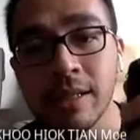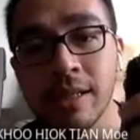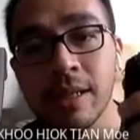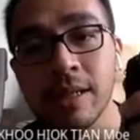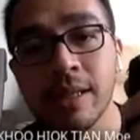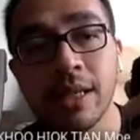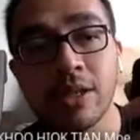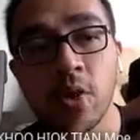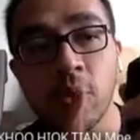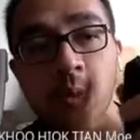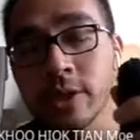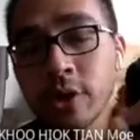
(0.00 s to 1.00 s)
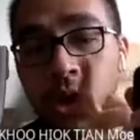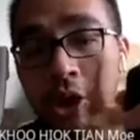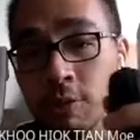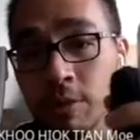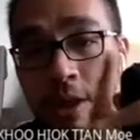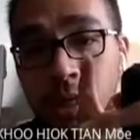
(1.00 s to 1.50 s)
there's always going to
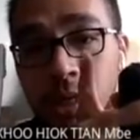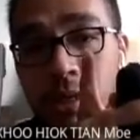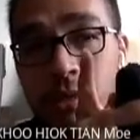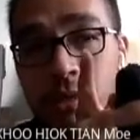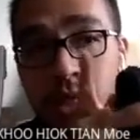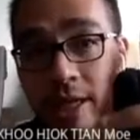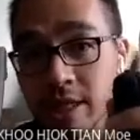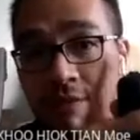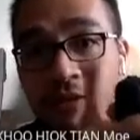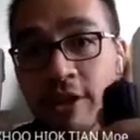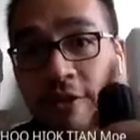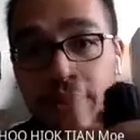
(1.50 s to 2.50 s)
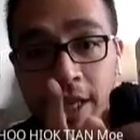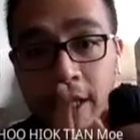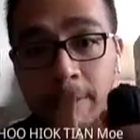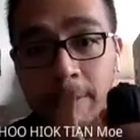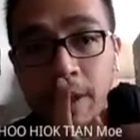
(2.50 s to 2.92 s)
be transfer of heat.